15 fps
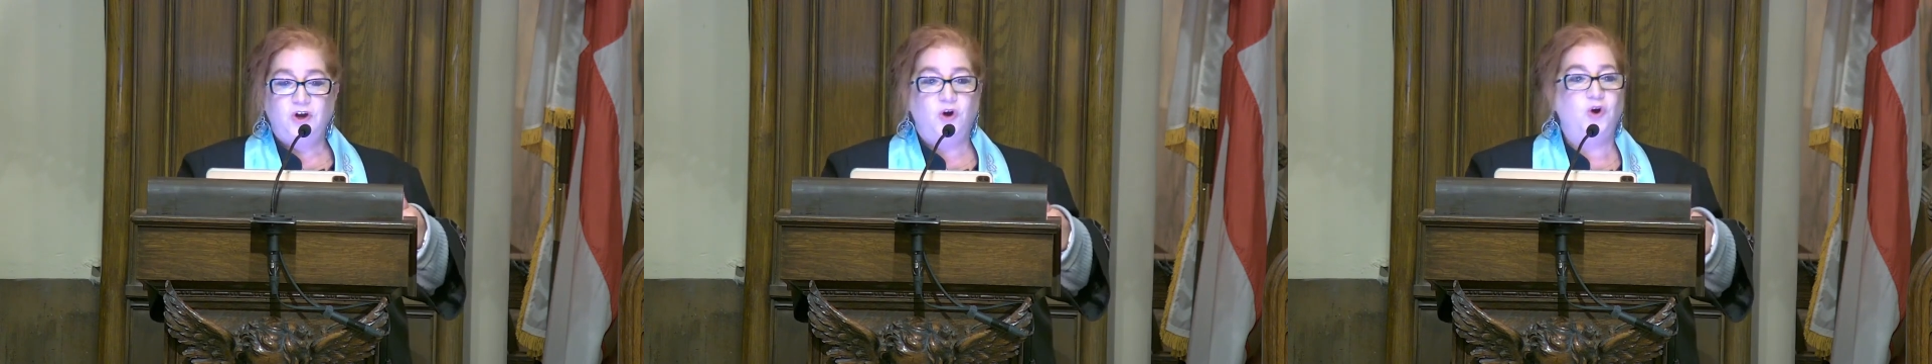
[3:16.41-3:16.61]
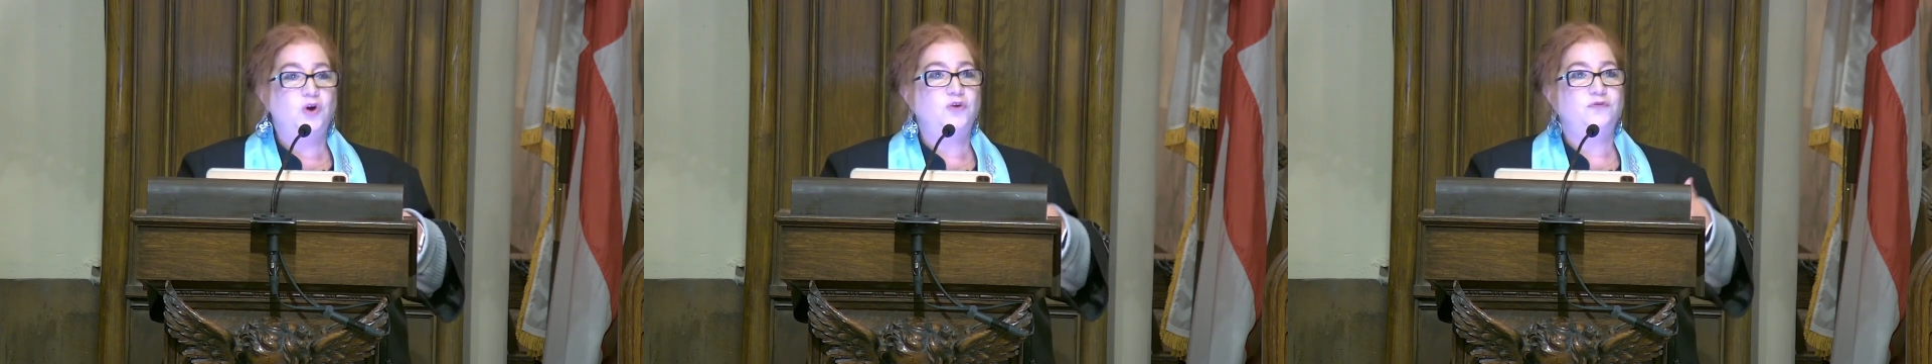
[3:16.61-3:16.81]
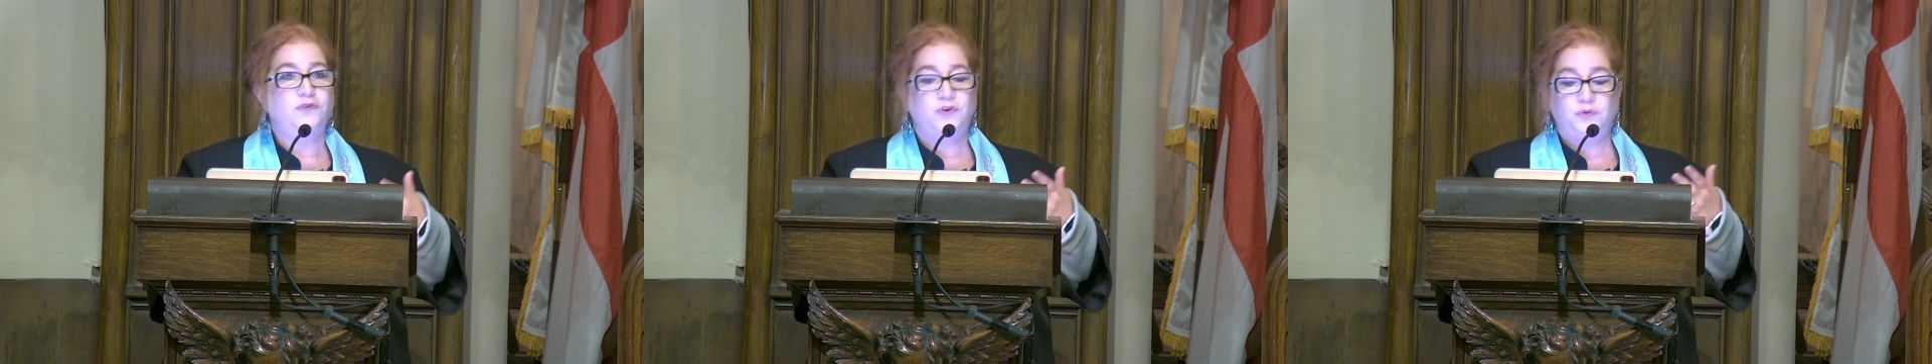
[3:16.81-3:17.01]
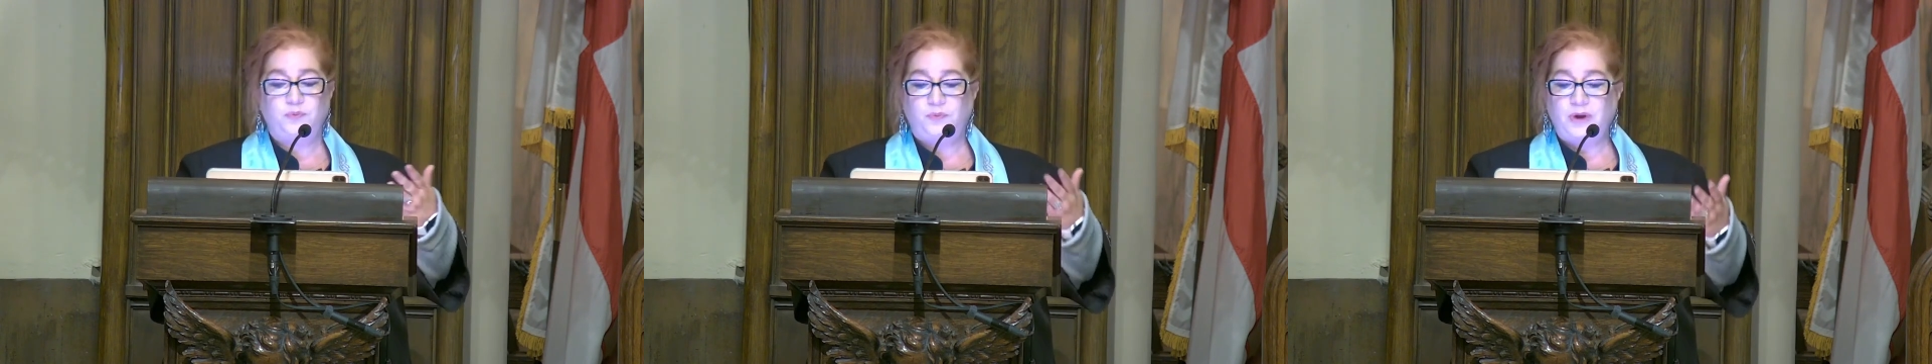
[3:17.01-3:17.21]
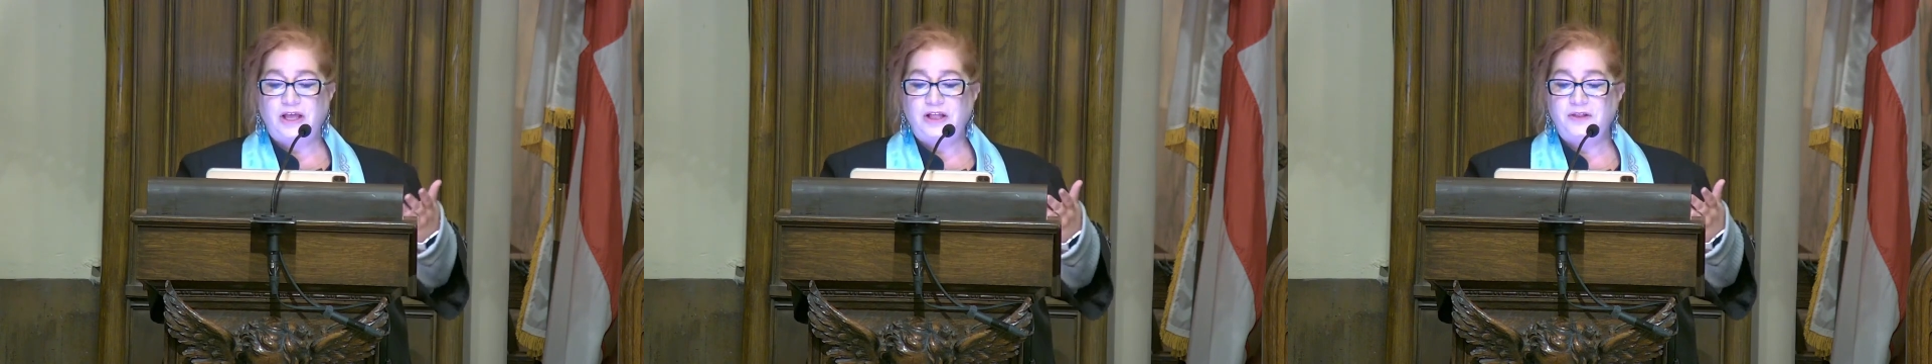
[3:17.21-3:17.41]

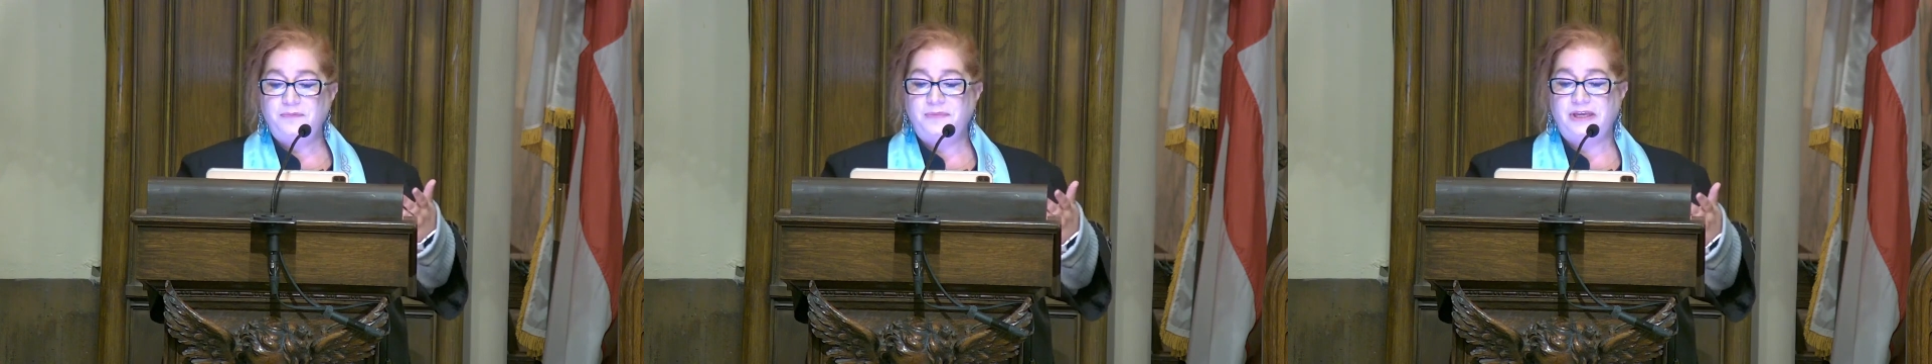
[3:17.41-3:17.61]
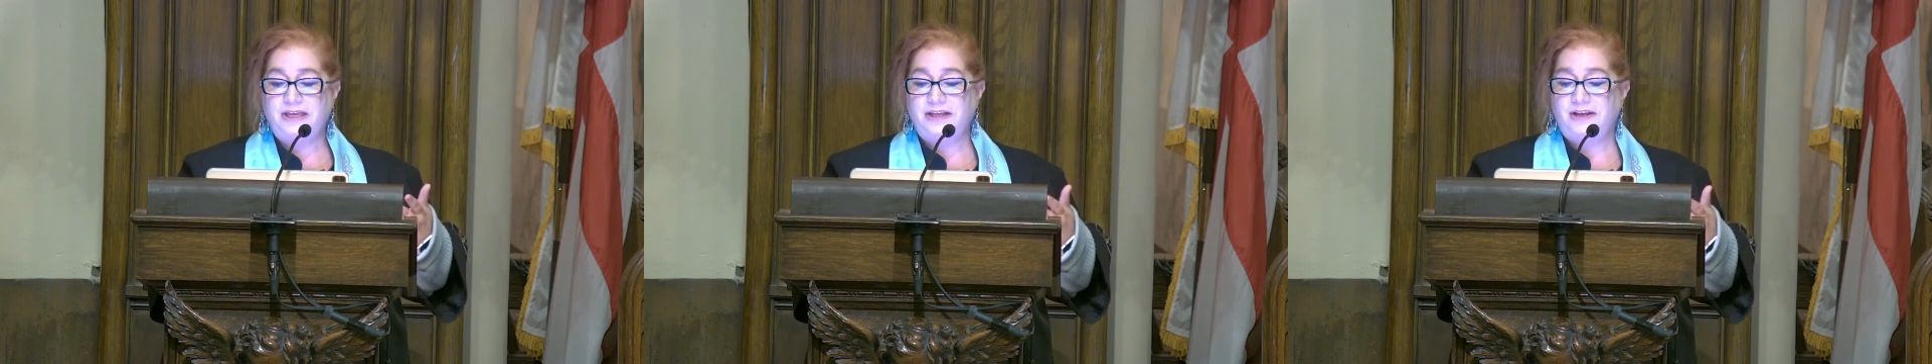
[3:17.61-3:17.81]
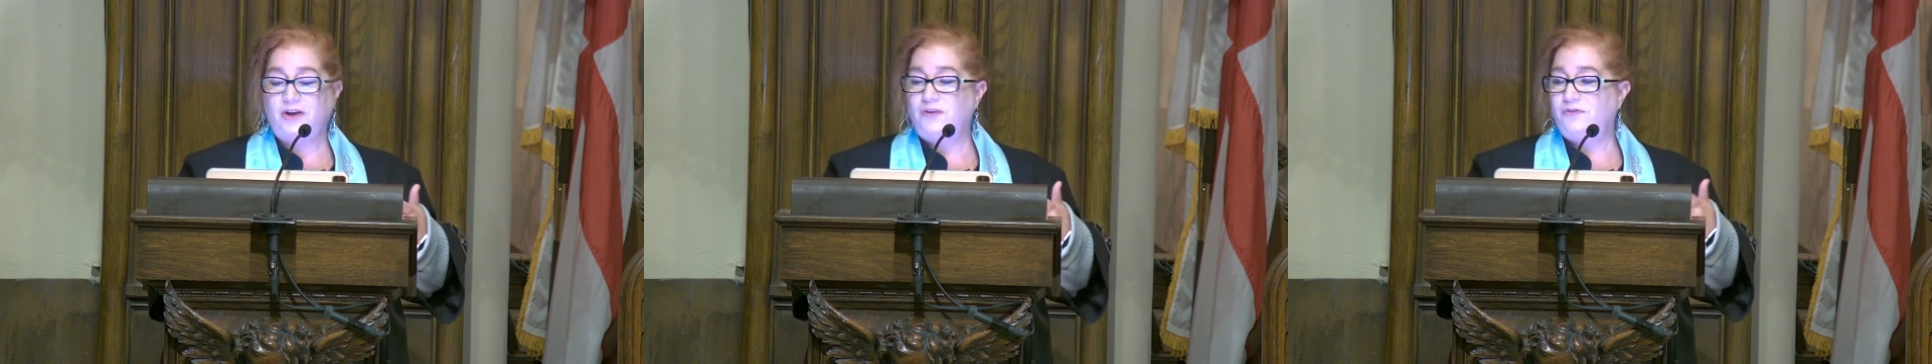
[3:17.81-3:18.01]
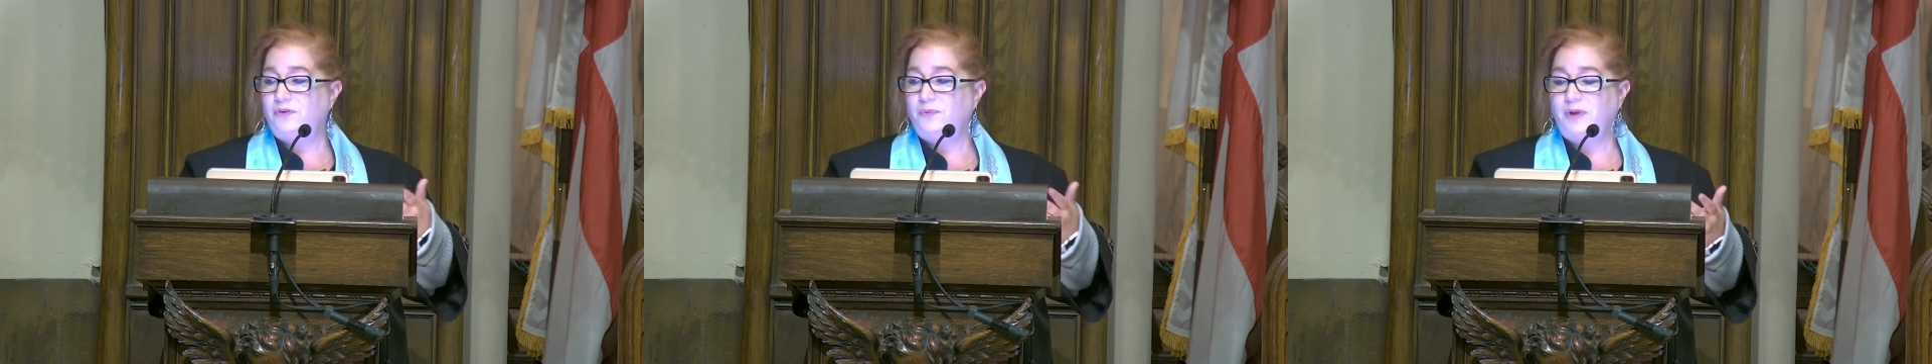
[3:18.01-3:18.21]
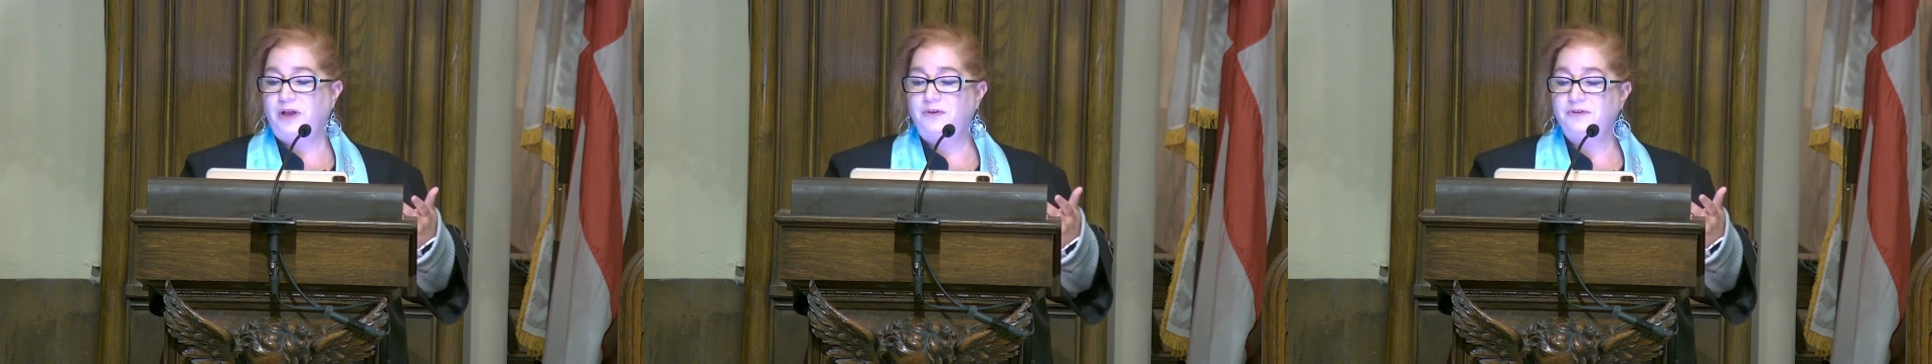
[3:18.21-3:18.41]

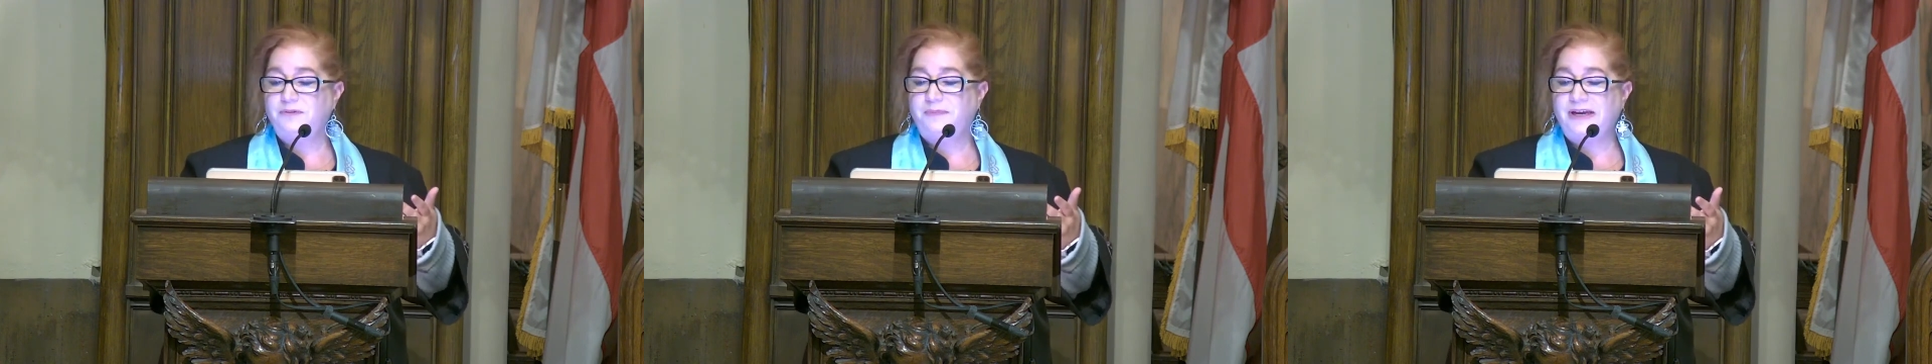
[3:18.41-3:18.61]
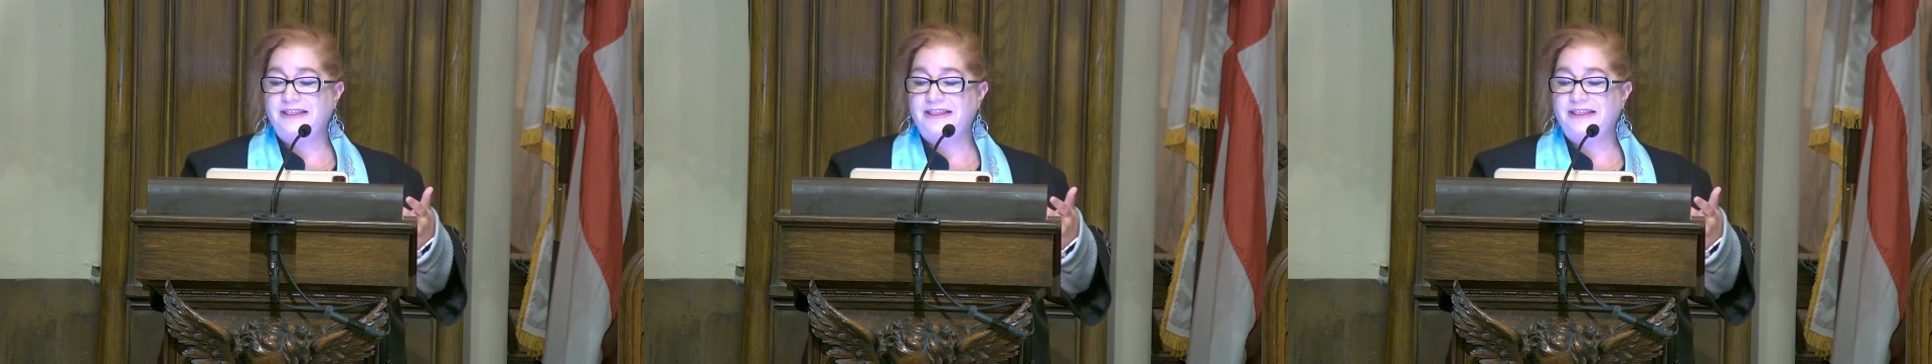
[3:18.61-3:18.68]
overwhelmed